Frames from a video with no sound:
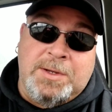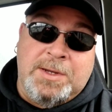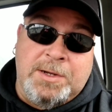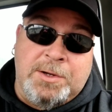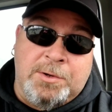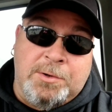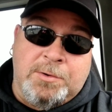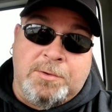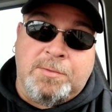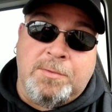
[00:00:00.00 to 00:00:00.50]

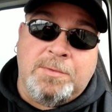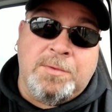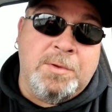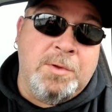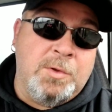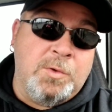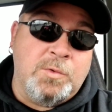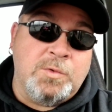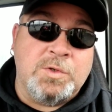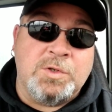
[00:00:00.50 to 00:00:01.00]
here
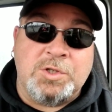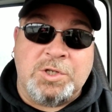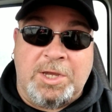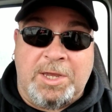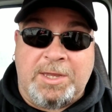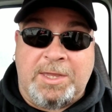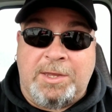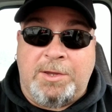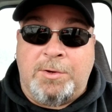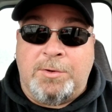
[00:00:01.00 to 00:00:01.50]
who's
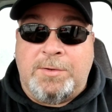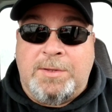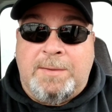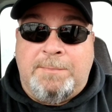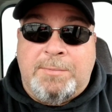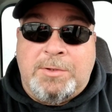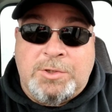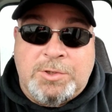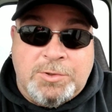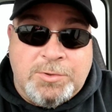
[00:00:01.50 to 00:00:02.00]
checking your
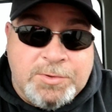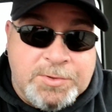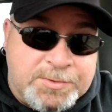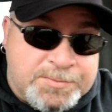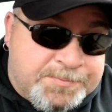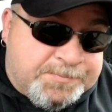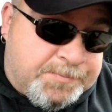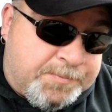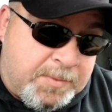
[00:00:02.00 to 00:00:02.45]
temperatures.